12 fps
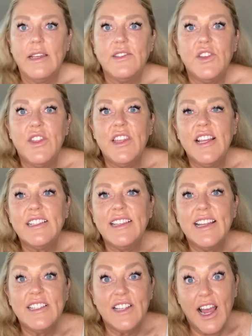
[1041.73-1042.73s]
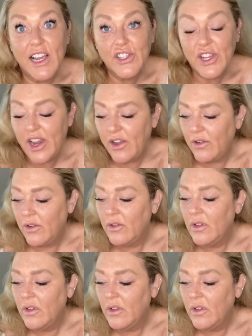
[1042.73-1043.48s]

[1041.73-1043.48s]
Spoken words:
so the next thing is eyeshadow.